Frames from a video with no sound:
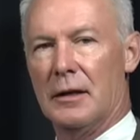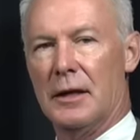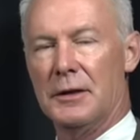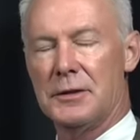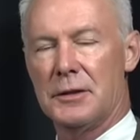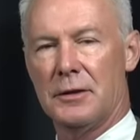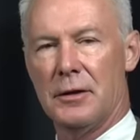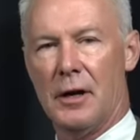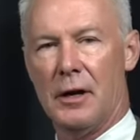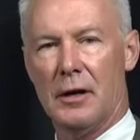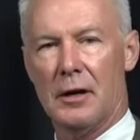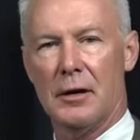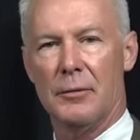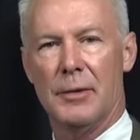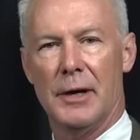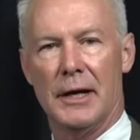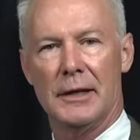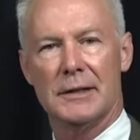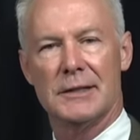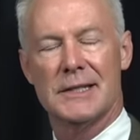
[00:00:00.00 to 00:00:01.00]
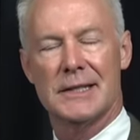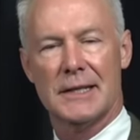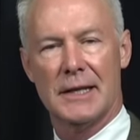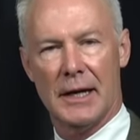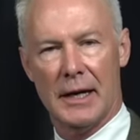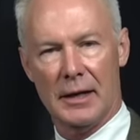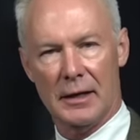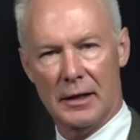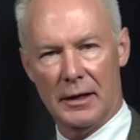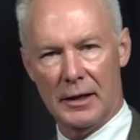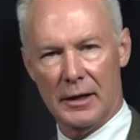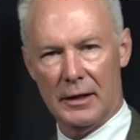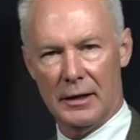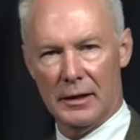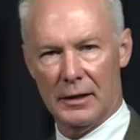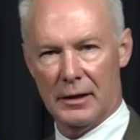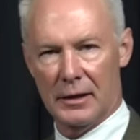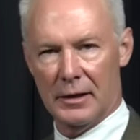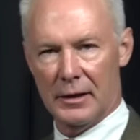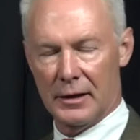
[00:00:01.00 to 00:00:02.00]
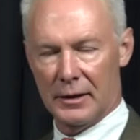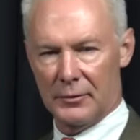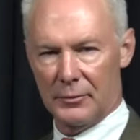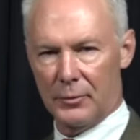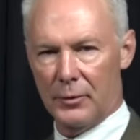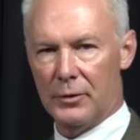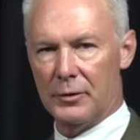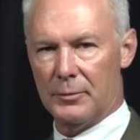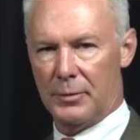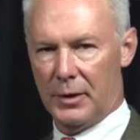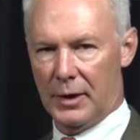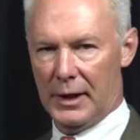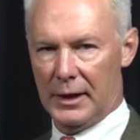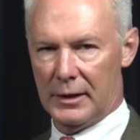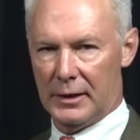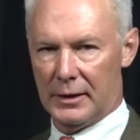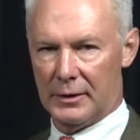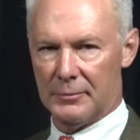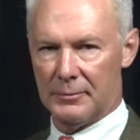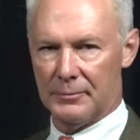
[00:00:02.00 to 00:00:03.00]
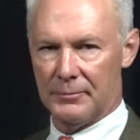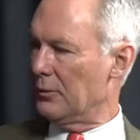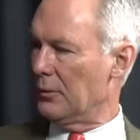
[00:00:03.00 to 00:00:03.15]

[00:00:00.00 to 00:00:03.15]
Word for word: Let's talk about scaling and root planing.